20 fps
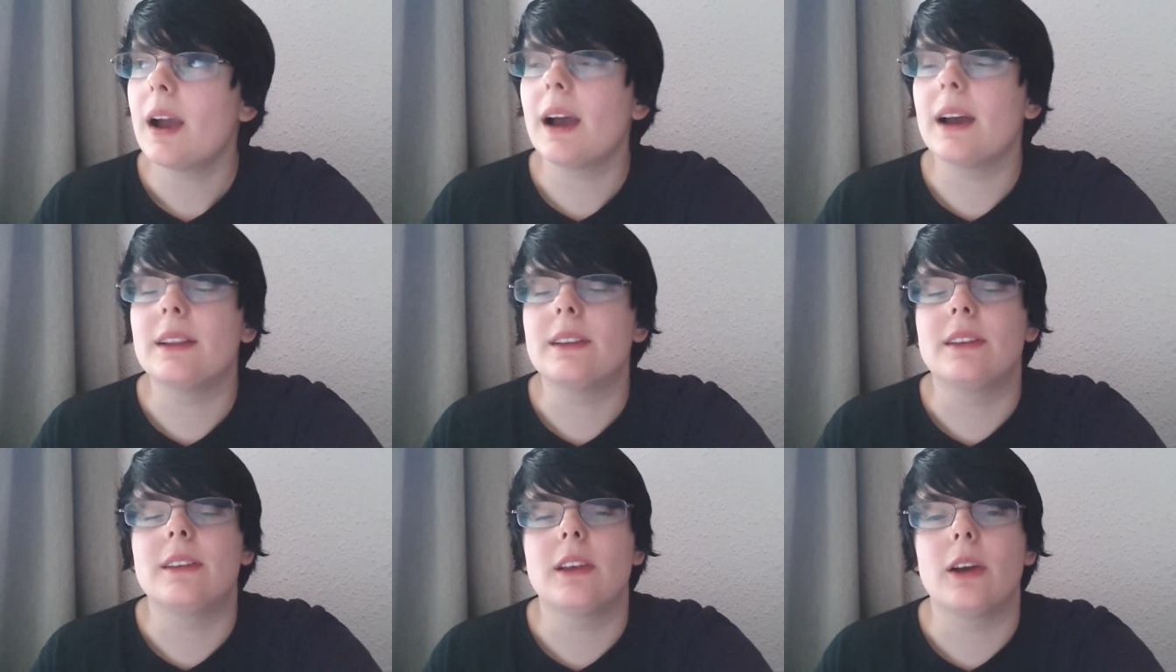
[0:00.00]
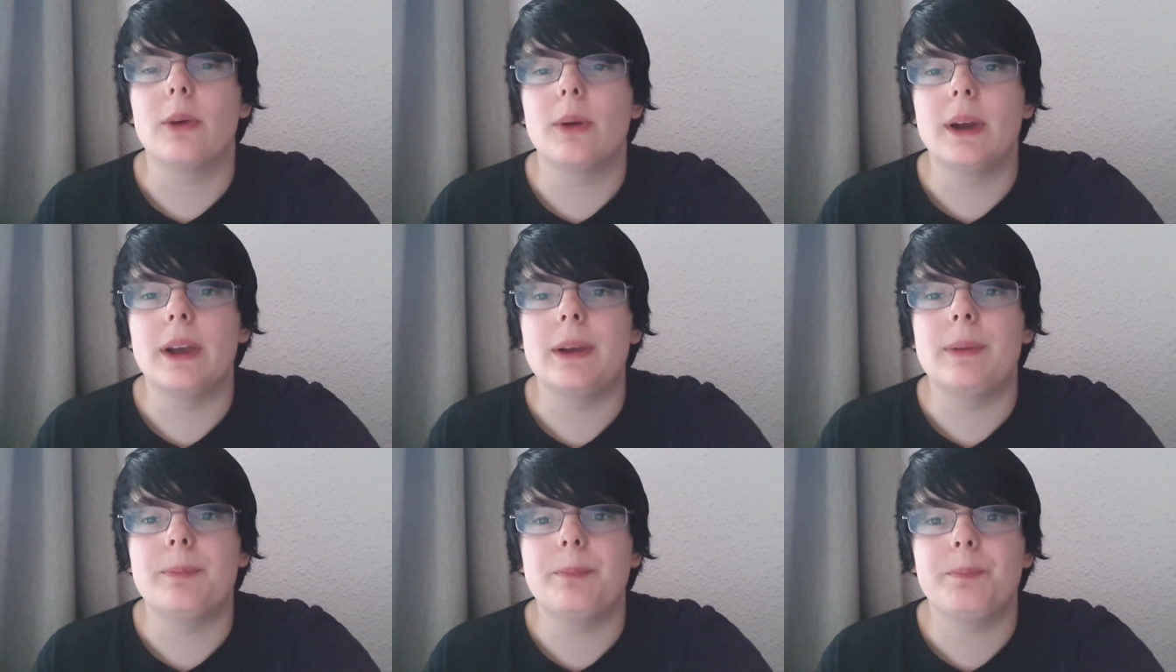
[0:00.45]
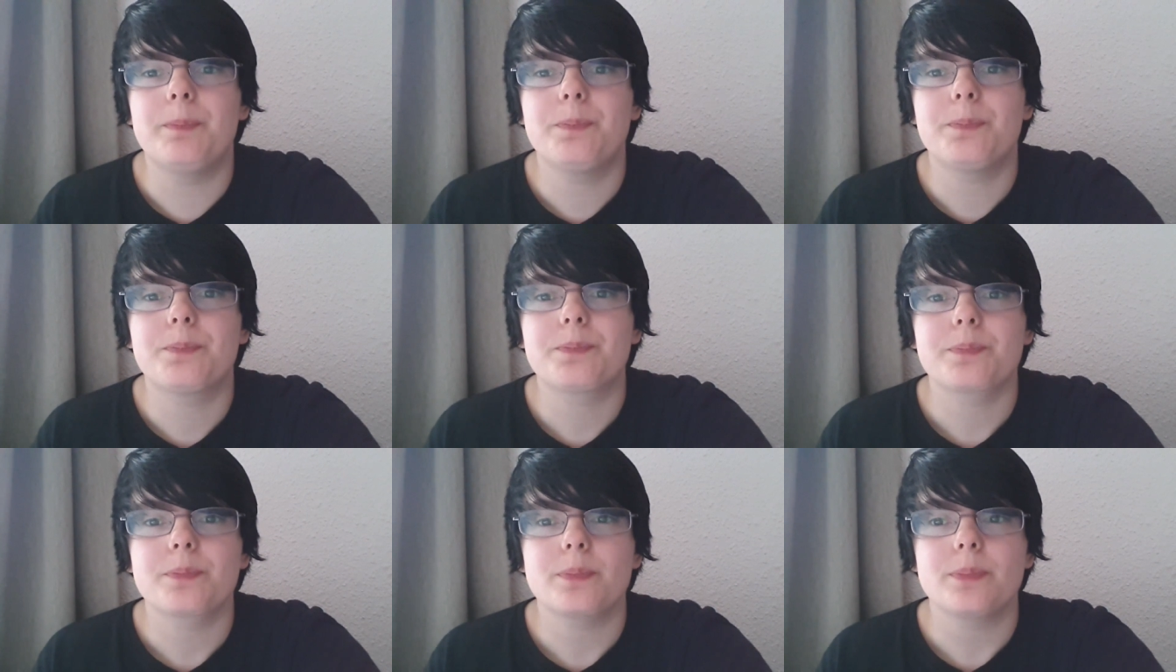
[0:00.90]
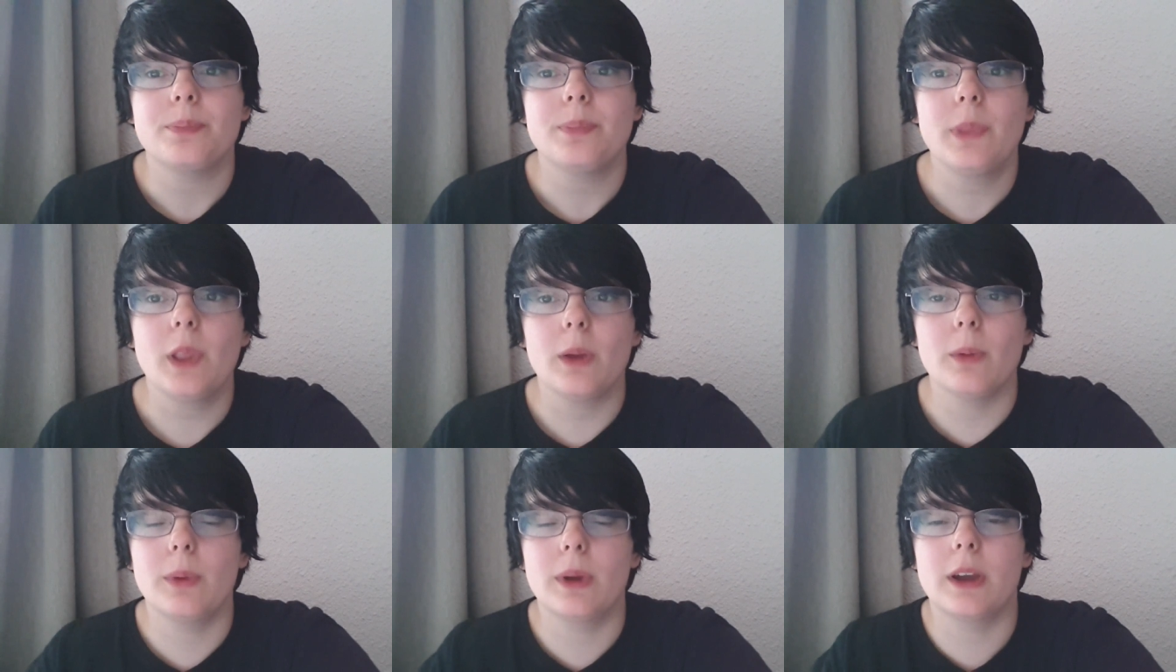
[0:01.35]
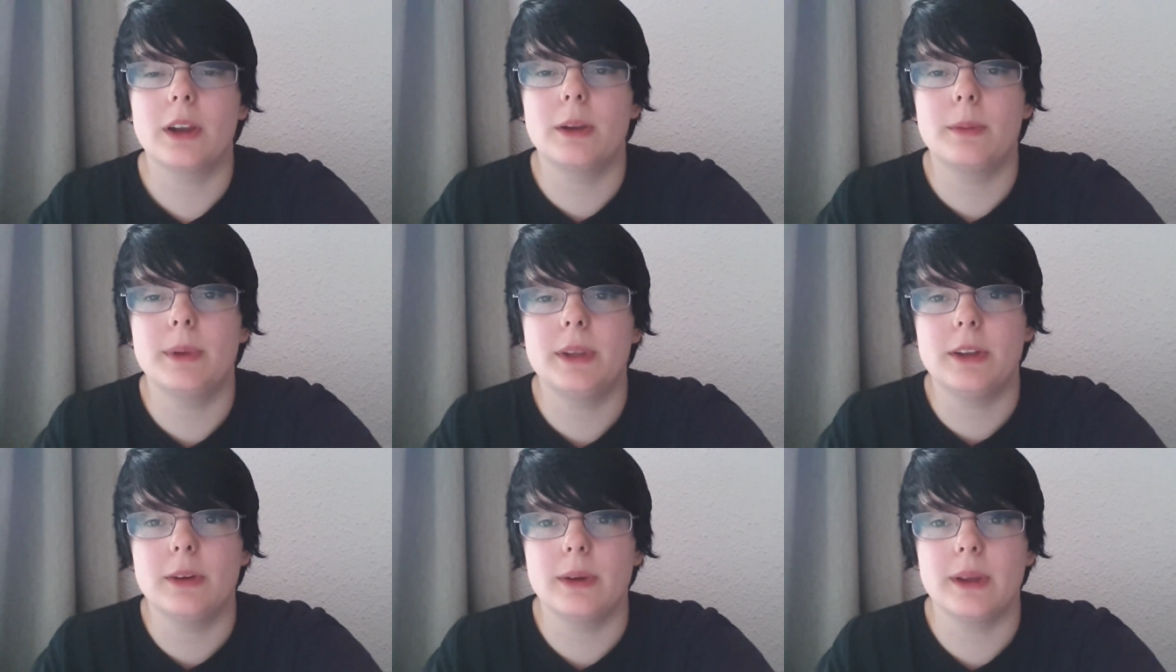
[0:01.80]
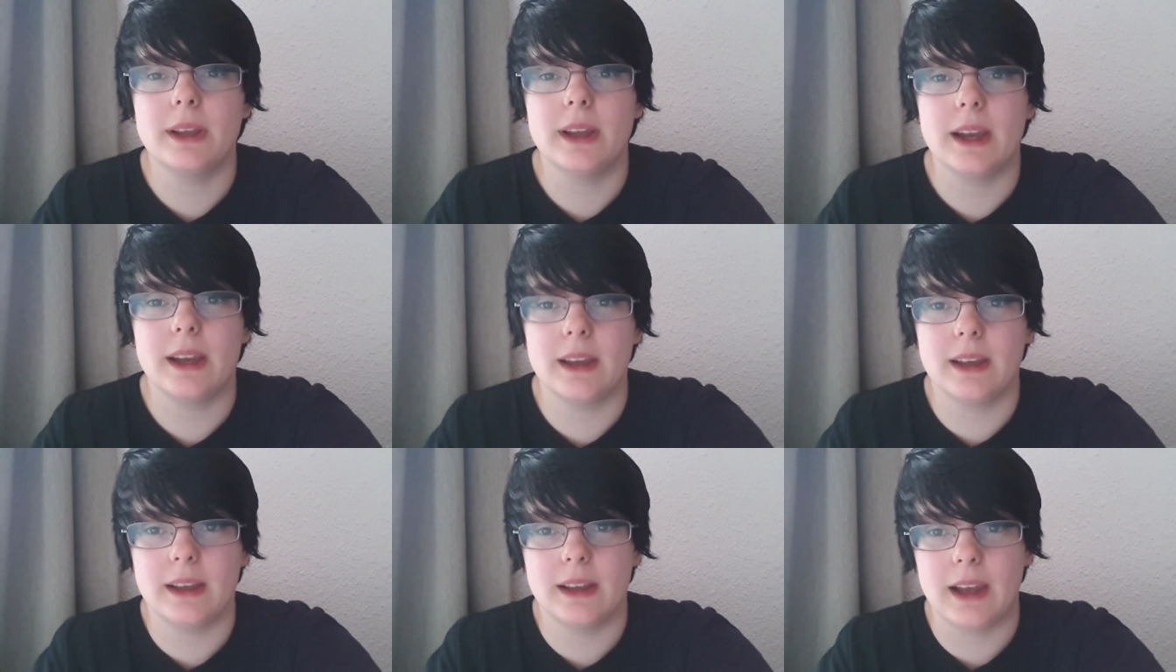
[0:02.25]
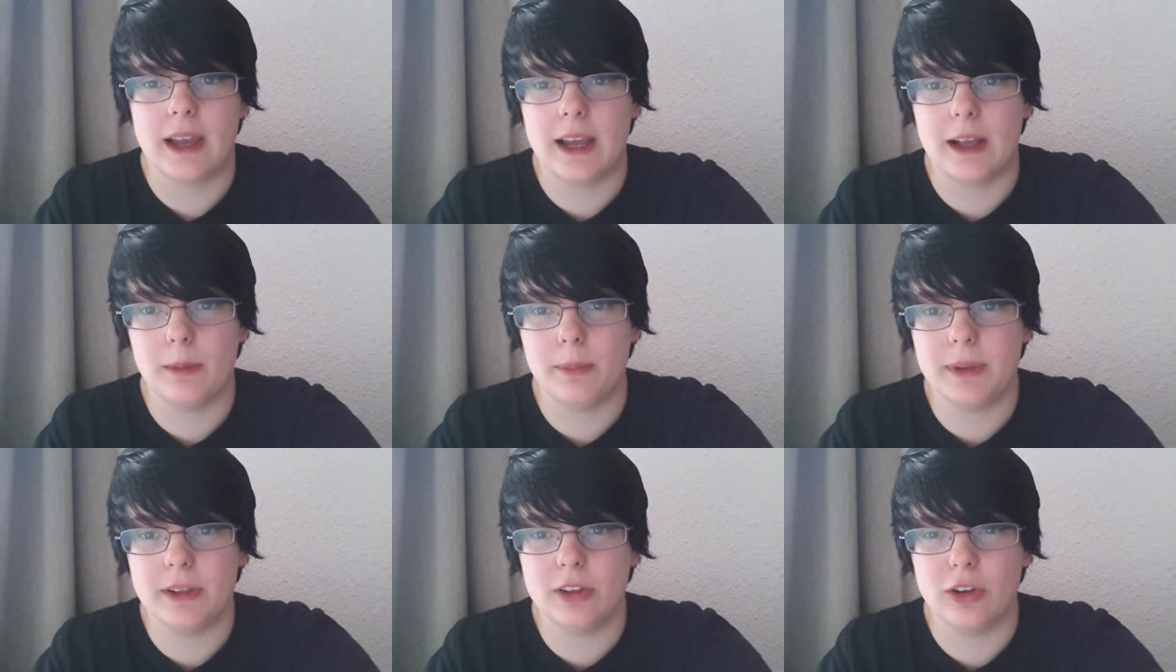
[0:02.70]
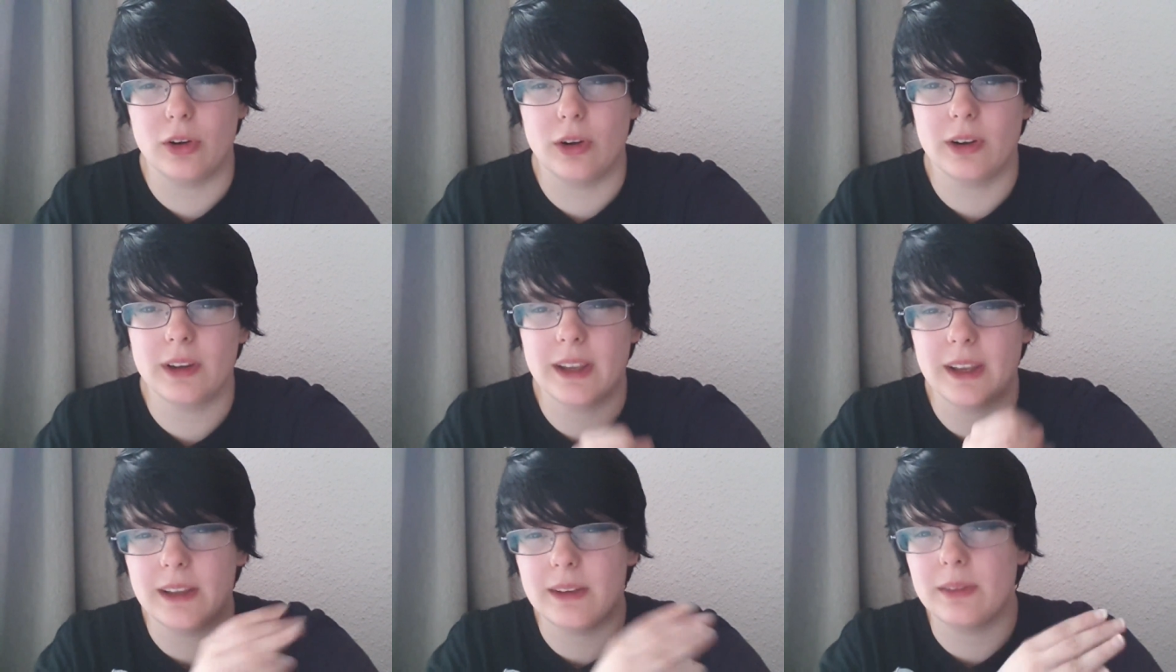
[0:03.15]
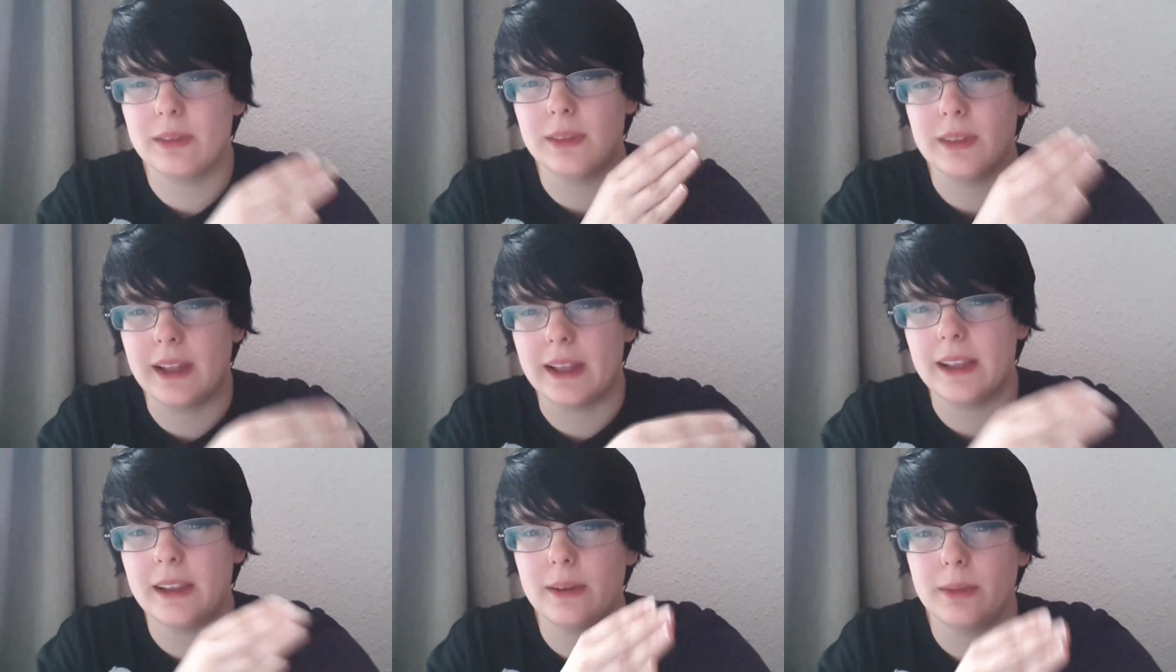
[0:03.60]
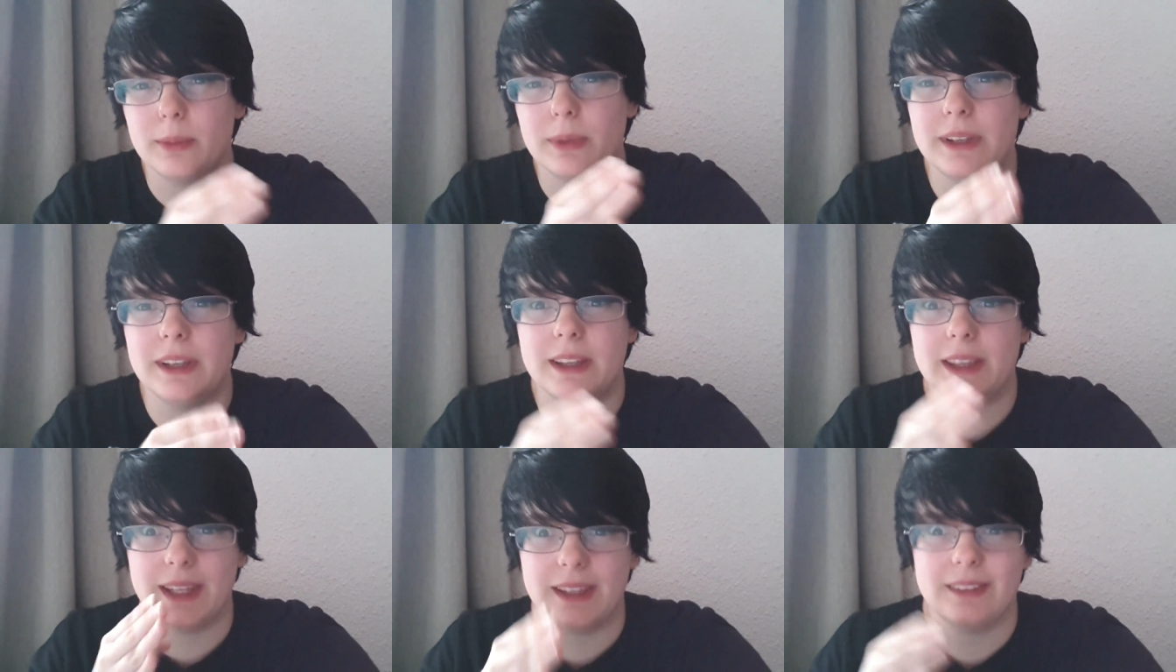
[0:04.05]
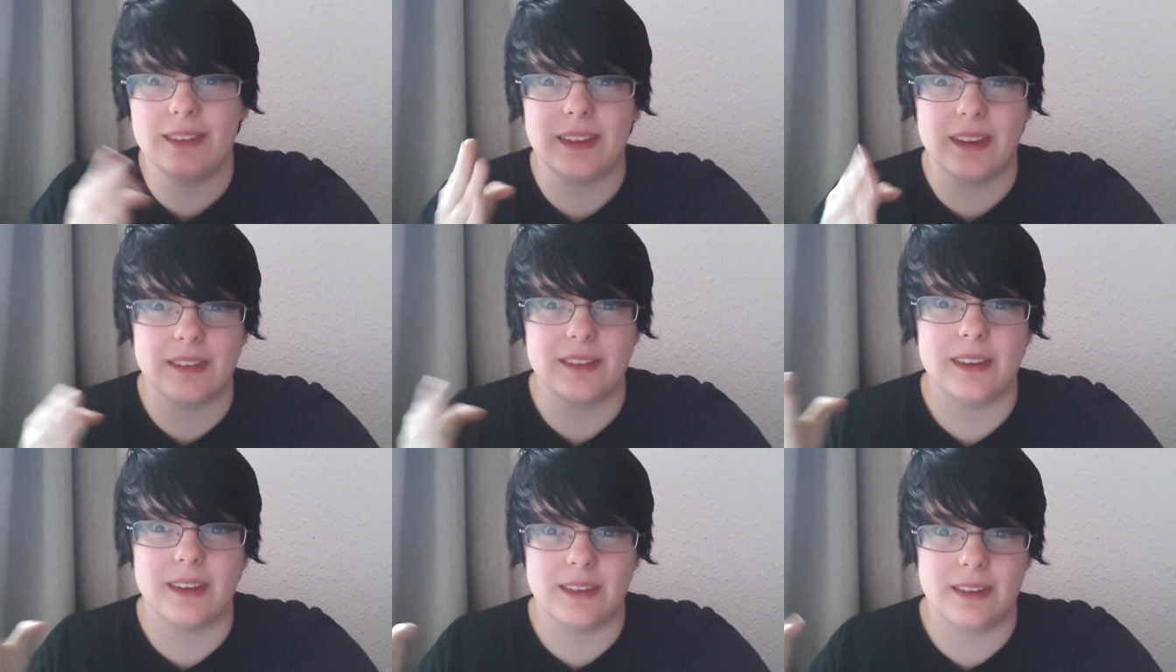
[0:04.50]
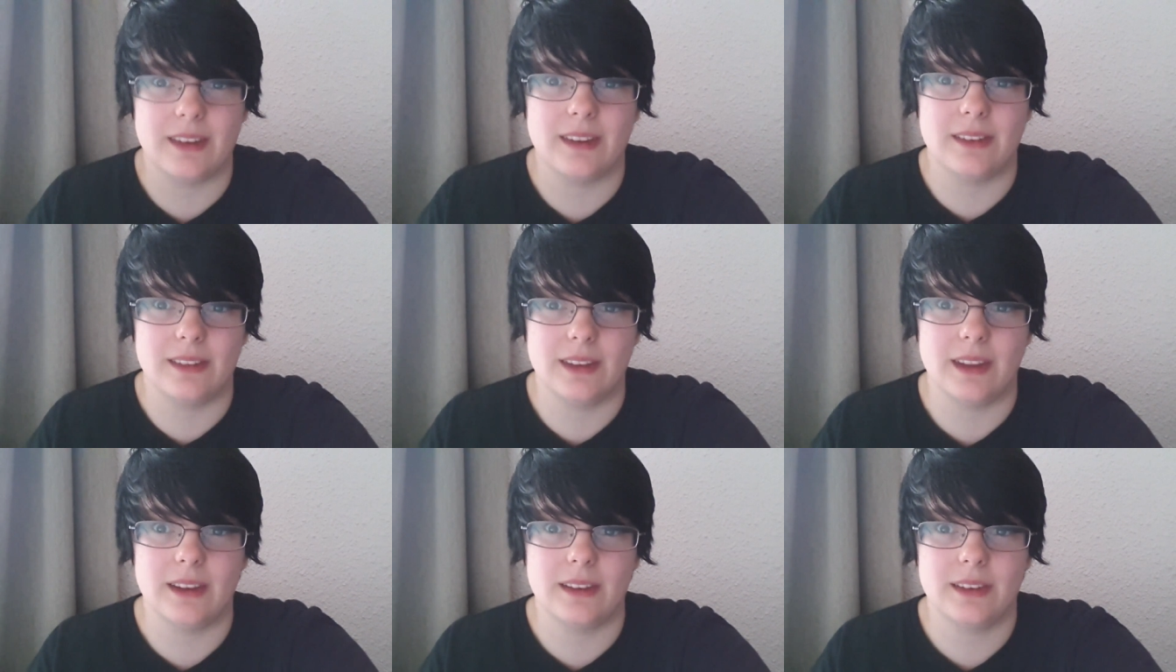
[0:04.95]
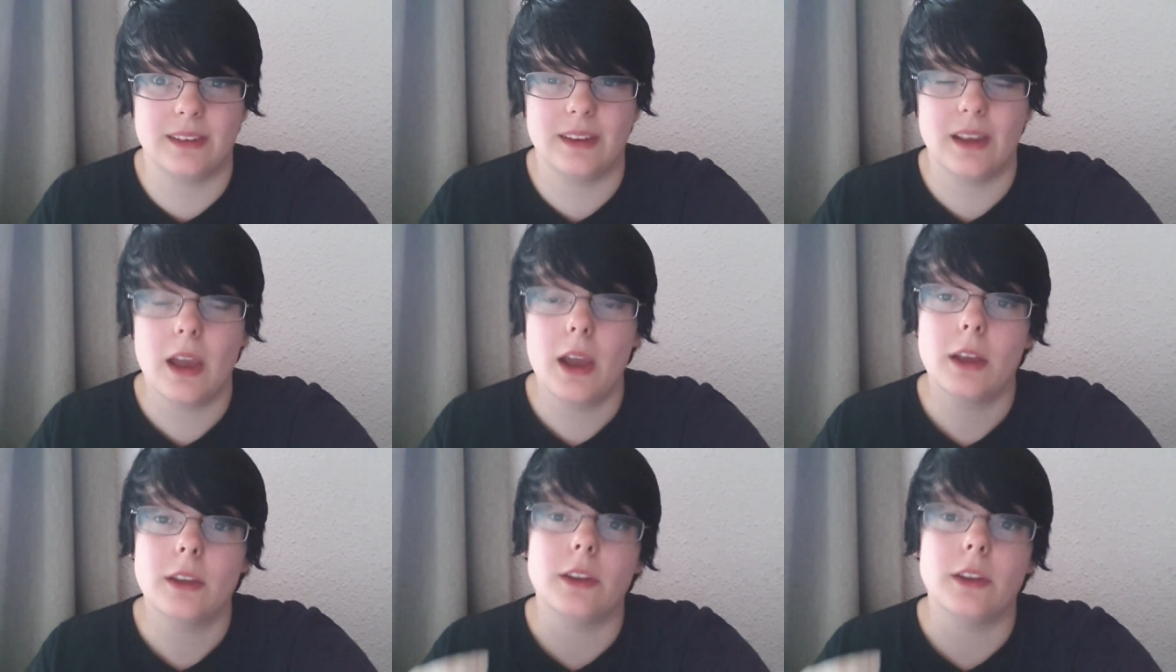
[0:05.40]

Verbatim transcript: And so um I'm gonna be doing I'll be talking like we did this, this, this, this and this.